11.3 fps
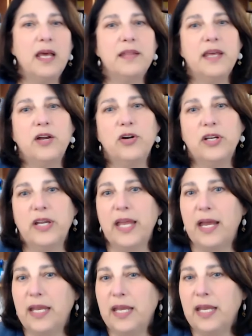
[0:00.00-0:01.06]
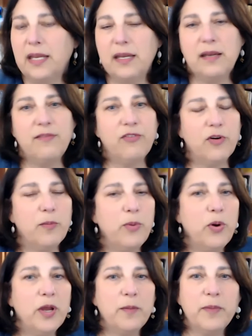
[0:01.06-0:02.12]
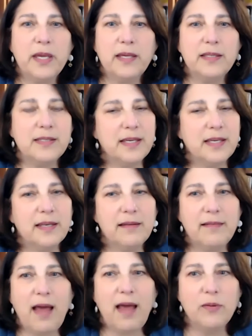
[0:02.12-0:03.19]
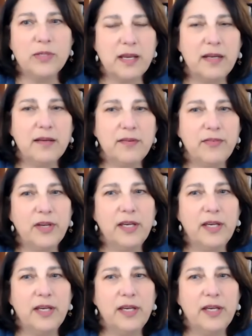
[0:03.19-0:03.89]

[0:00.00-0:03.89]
They couldn't get in for appointments. And I was kind of,